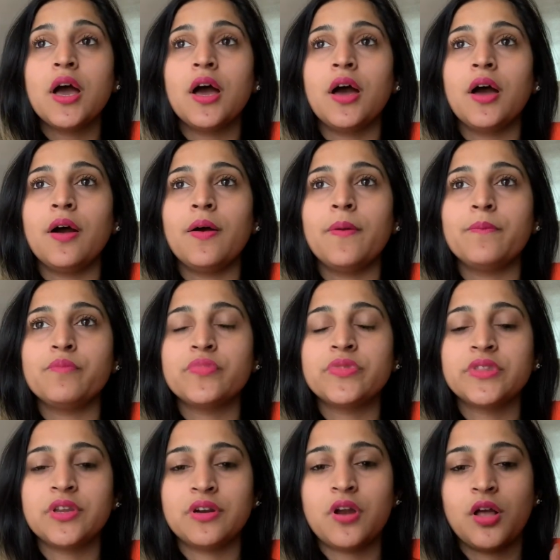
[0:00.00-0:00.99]

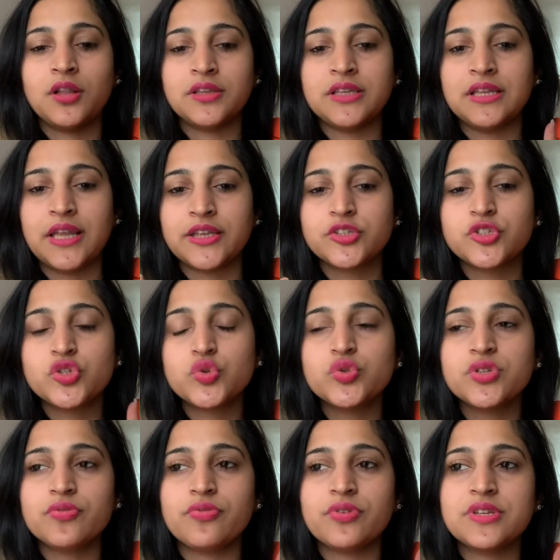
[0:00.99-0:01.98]
there are only like two
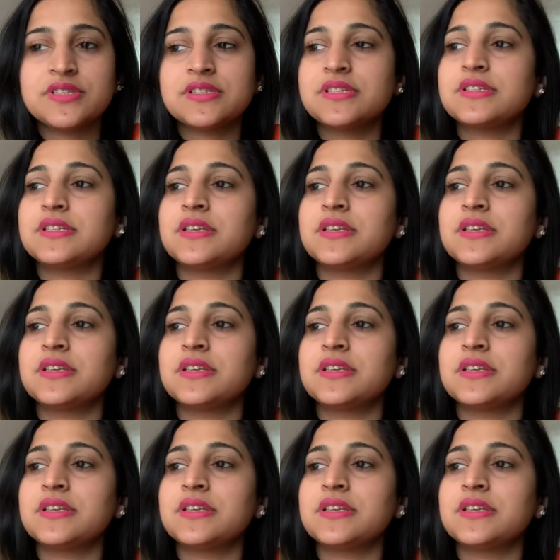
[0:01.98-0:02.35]
differences.